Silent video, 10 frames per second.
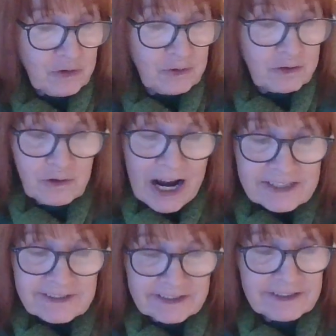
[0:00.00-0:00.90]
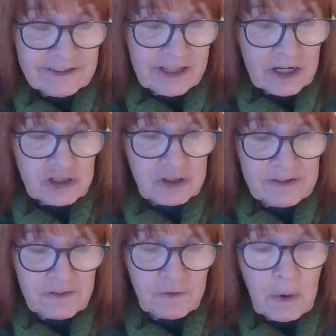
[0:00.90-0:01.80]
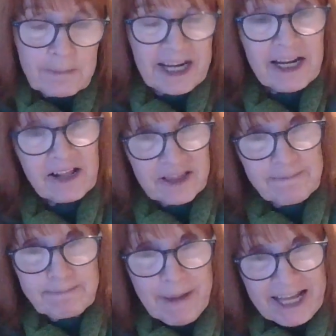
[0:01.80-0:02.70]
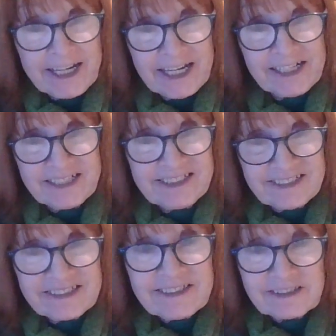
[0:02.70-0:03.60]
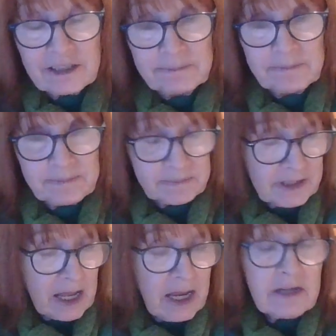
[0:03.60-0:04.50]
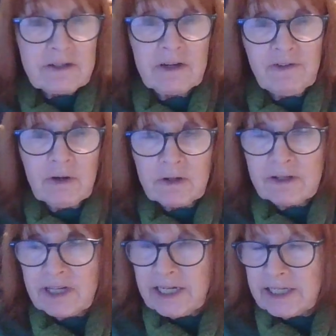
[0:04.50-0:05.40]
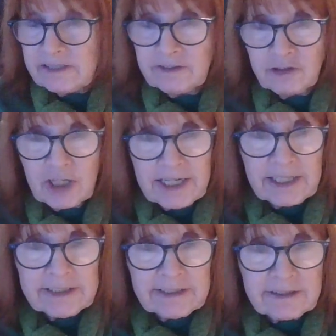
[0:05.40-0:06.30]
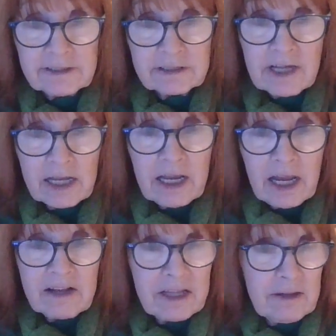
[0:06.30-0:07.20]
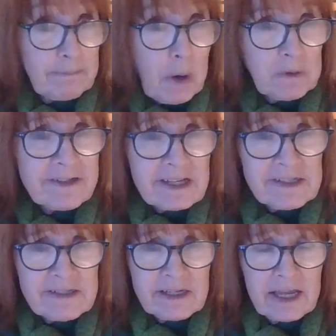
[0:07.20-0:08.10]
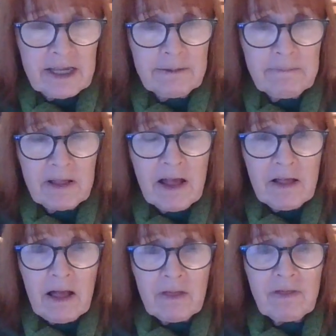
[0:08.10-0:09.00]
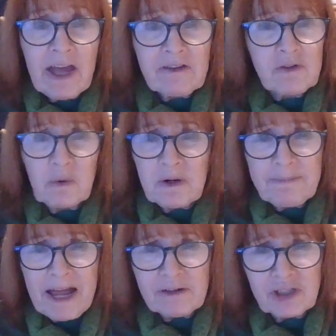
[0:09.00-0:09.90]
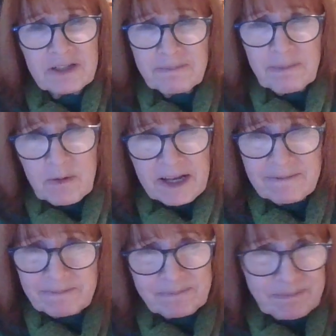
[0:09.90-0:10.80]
through crisis, transforming the banking system. So if you look at ESGs, the Ponzi scheme, that's all about just putting